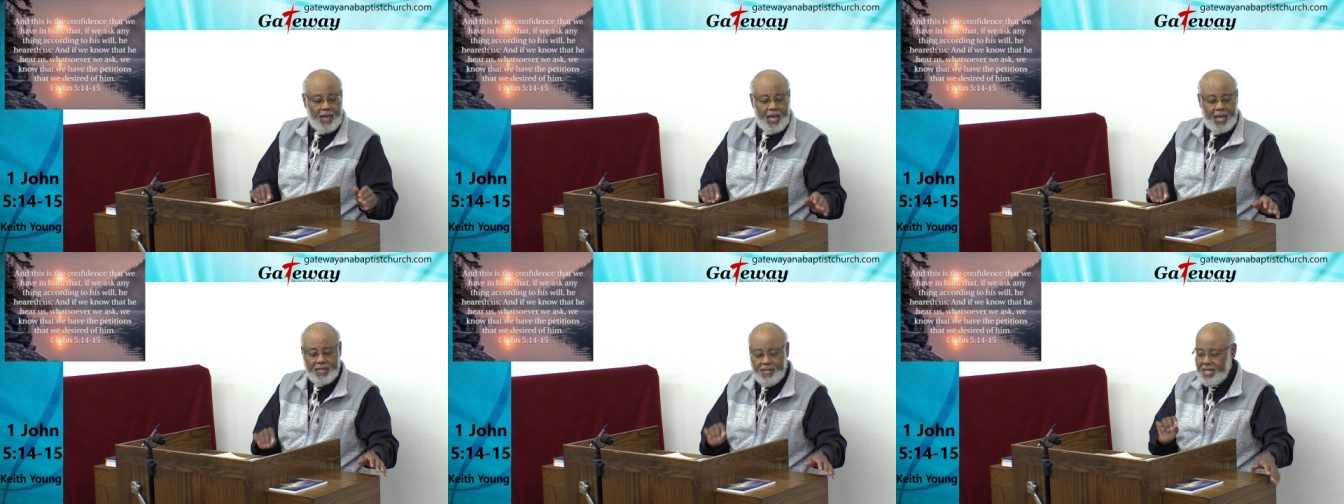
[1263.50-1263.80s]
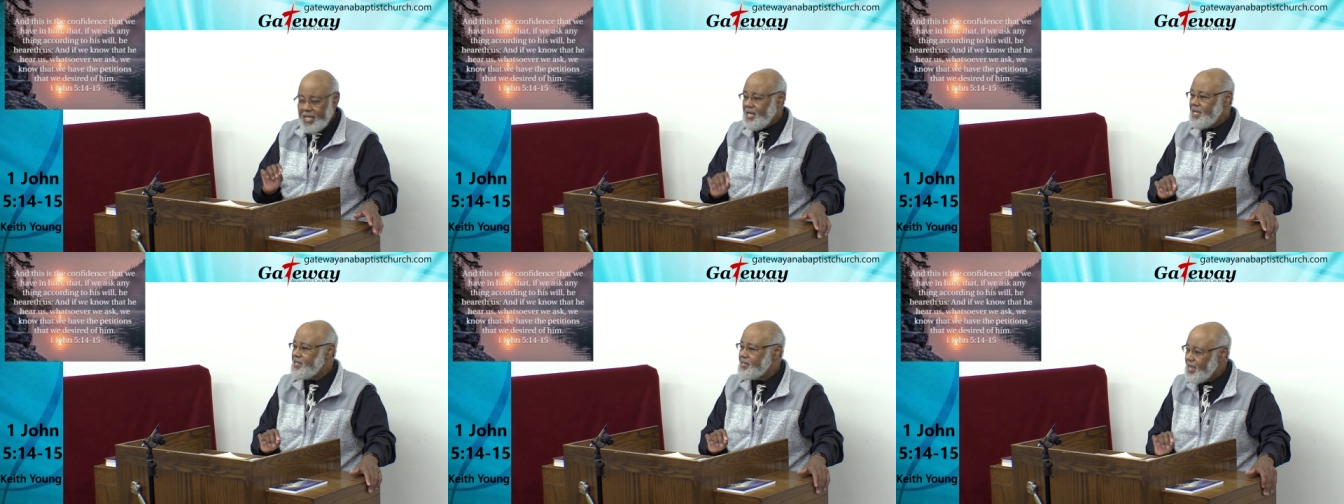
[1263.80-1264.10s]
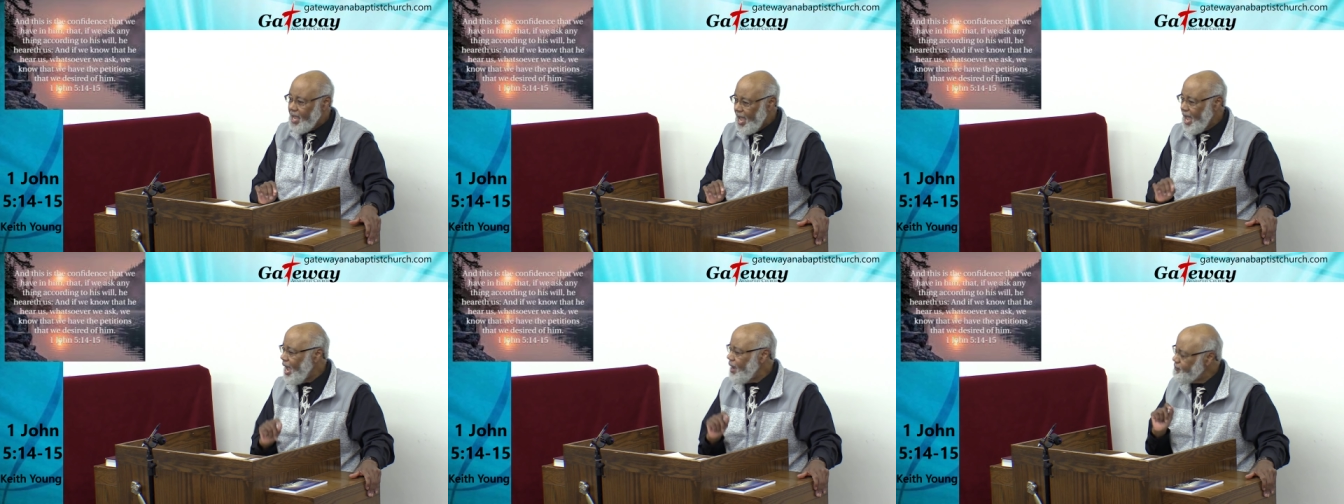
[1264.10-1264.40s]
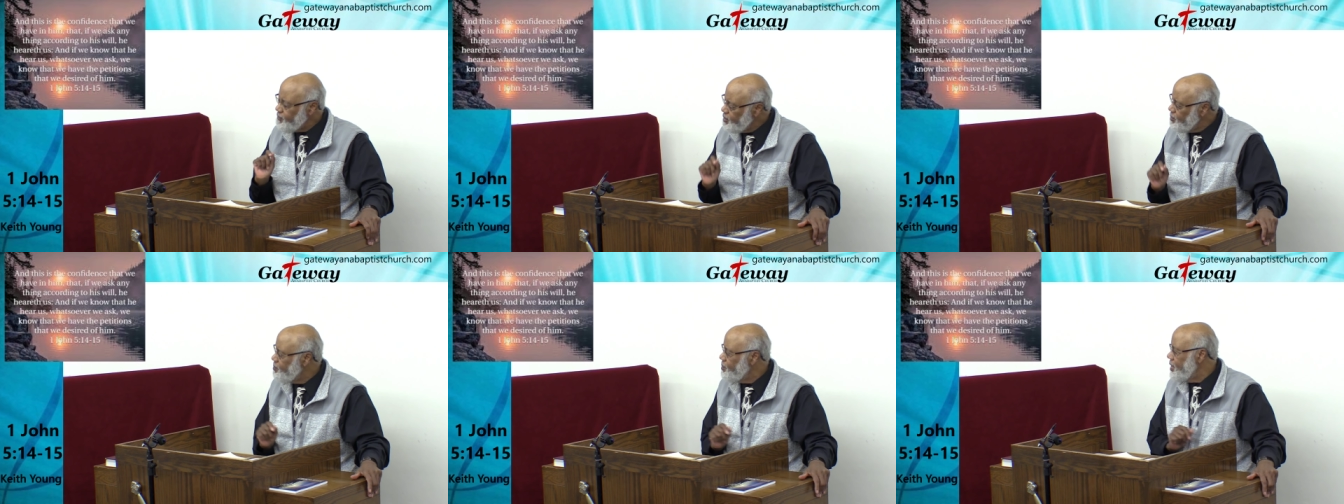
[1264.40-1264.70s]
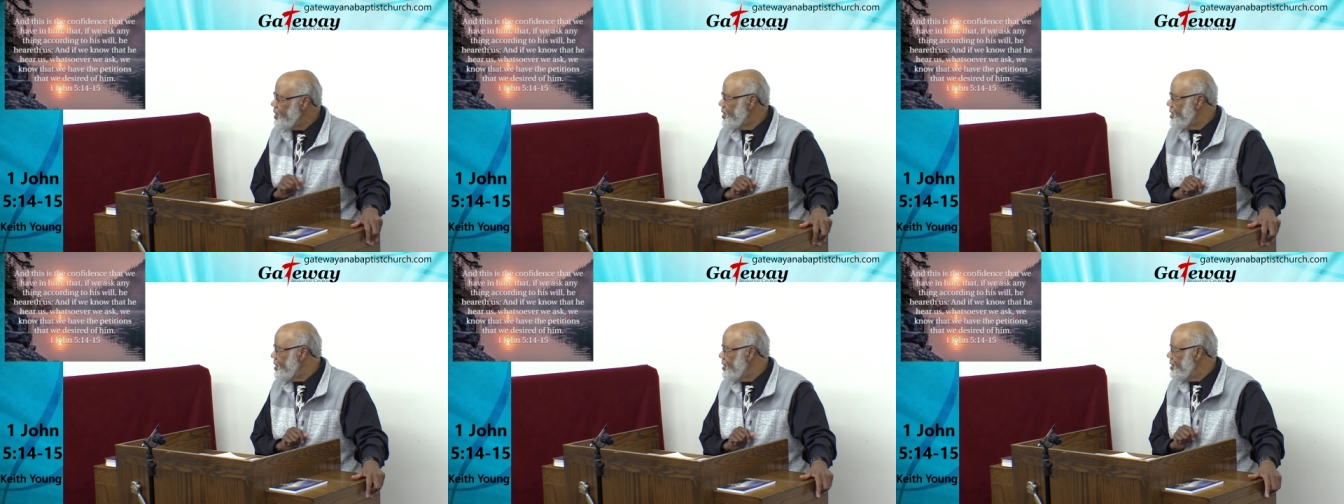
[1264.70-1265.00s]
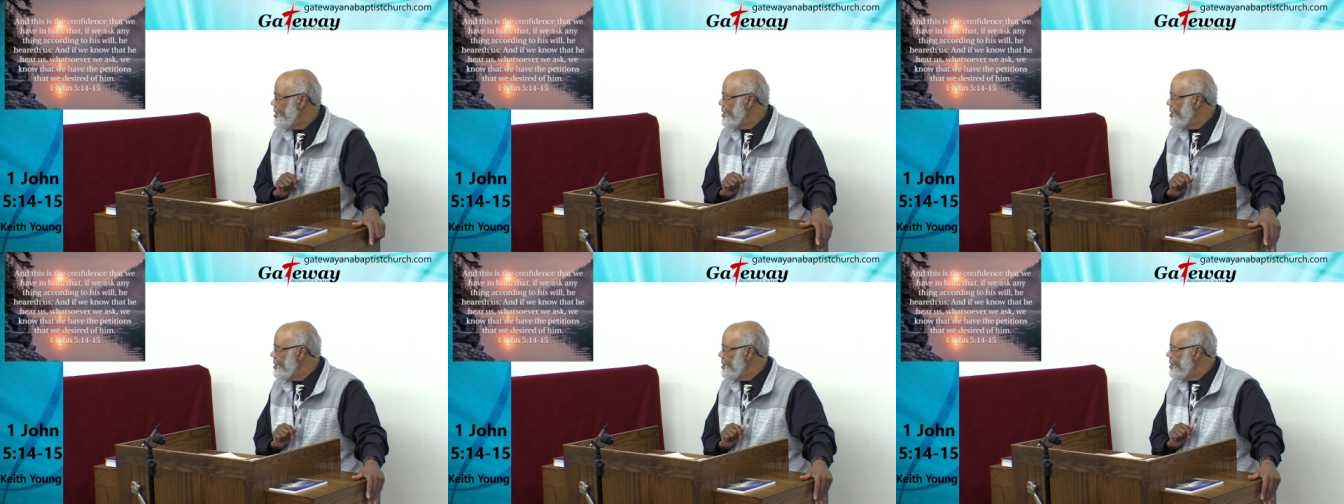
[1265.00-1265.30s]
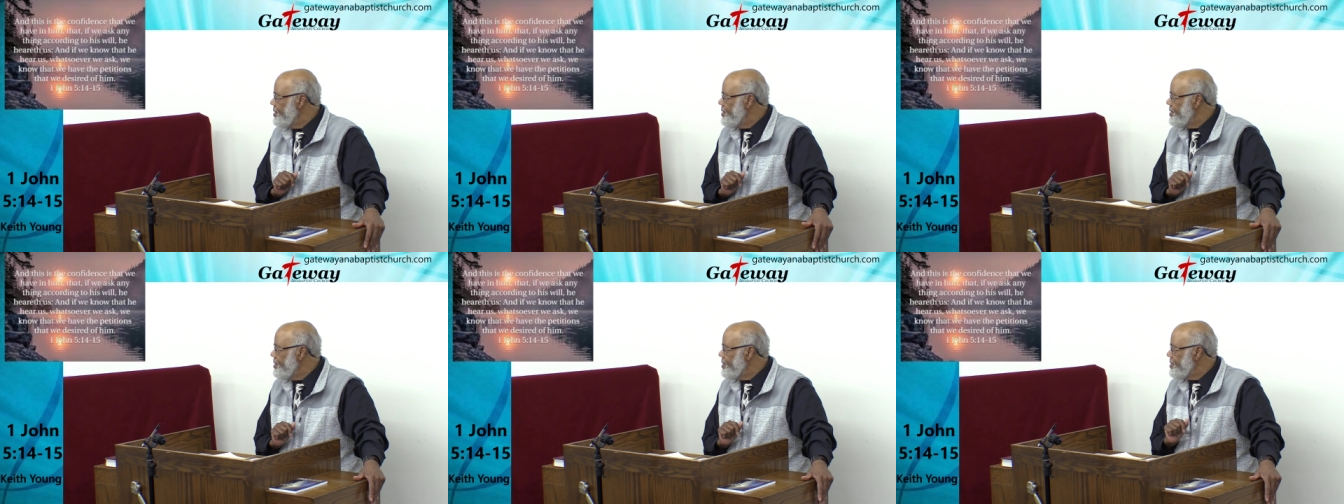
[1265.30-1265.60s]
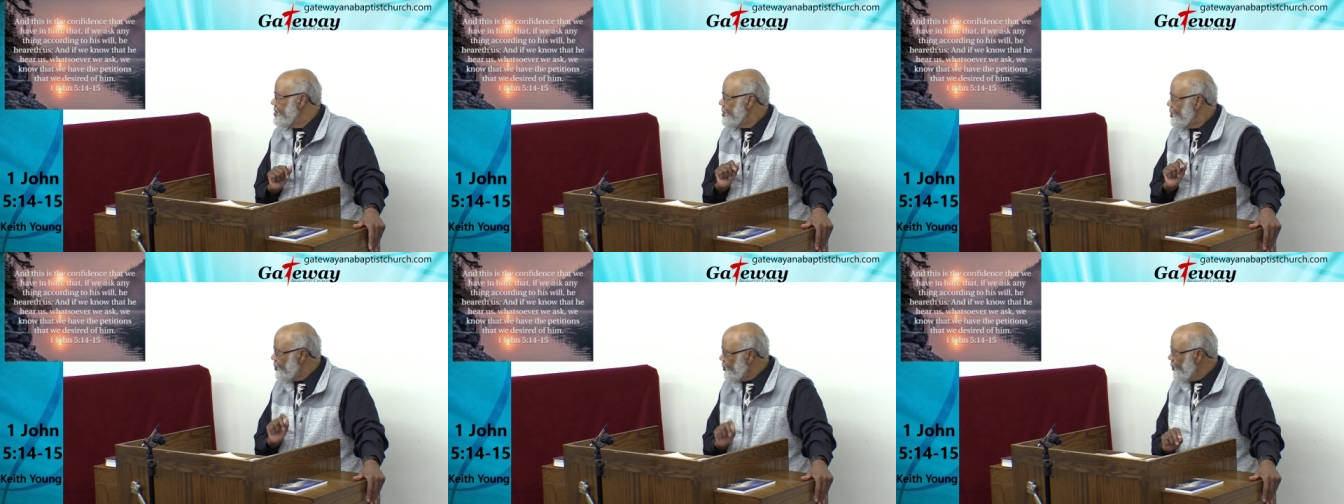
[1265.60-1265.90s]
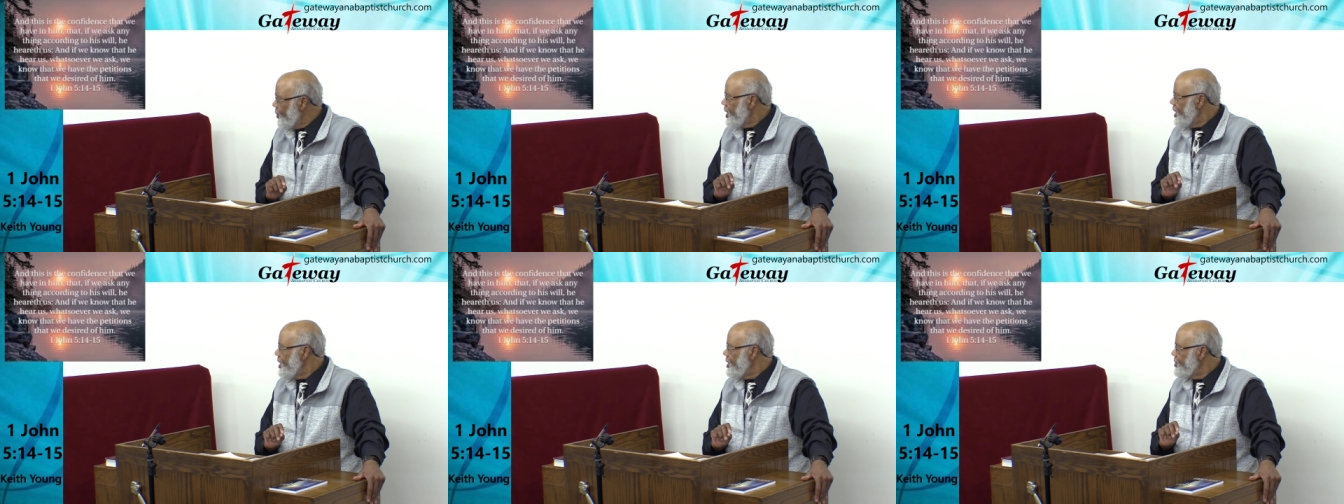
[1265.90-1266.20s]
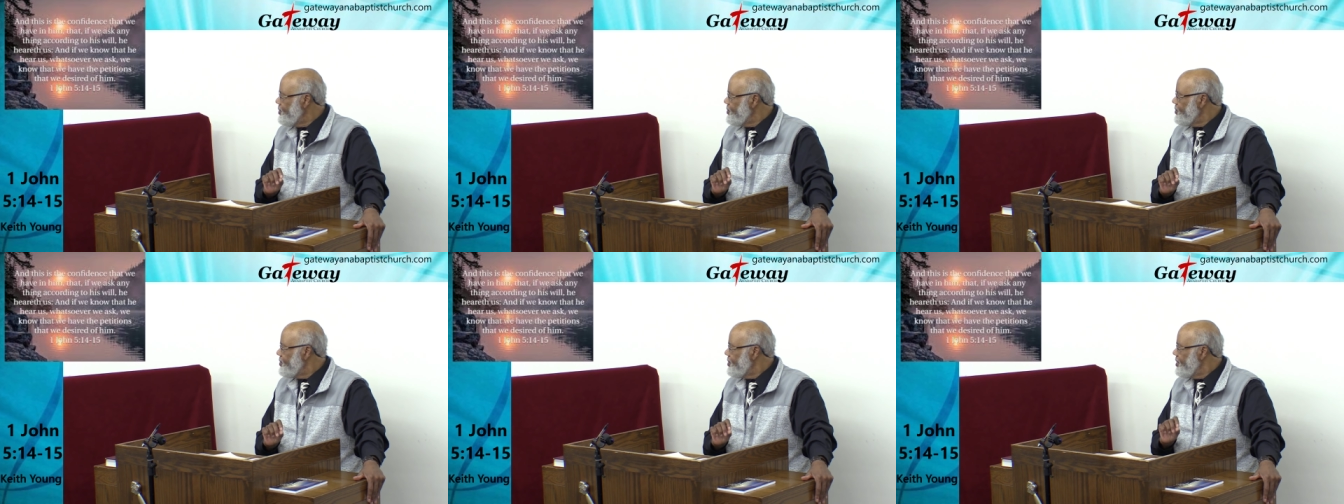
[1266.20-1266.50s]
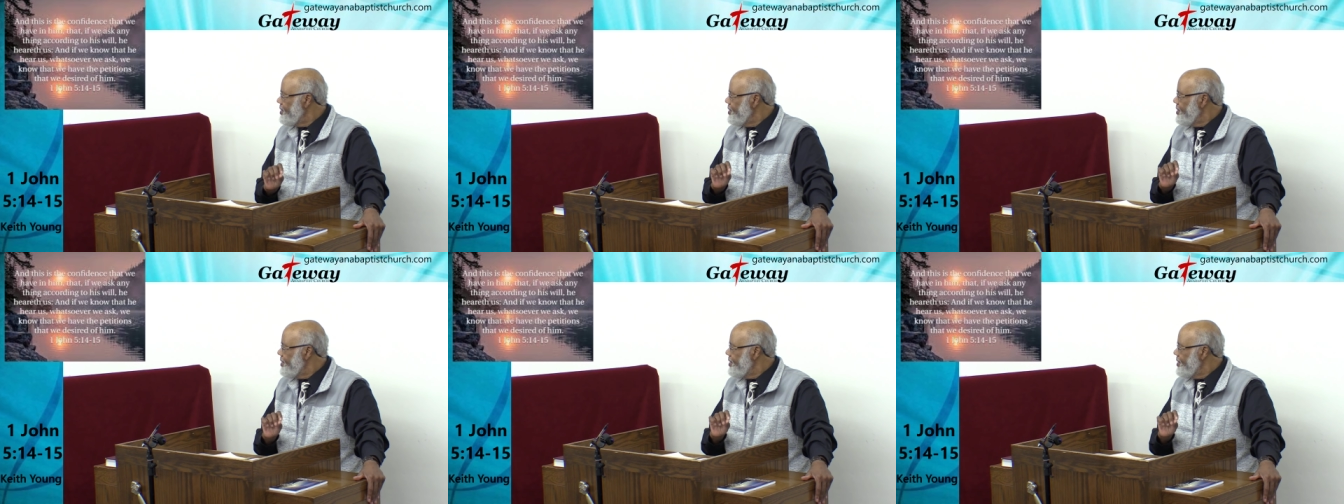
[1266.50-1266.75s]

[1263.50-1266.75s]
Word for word: And these have to be the things